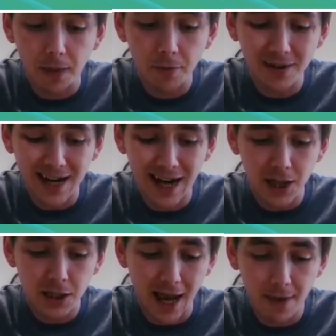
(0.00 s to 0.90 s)
I'm going to
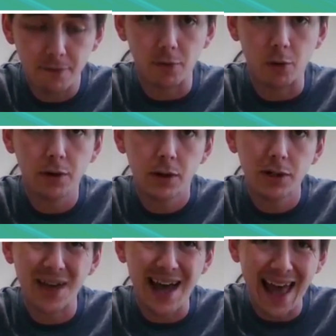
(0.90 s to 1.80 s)
ask everyone
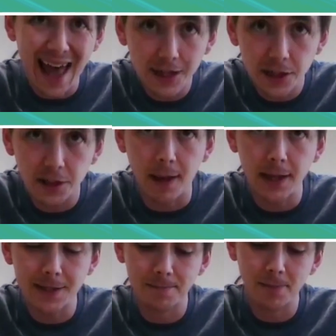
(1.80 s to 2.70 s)
to
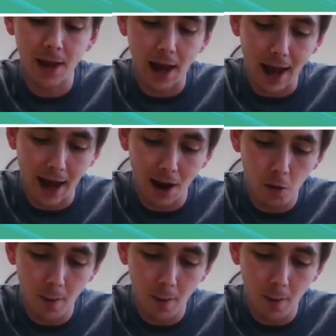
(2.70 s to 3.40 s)
estimate how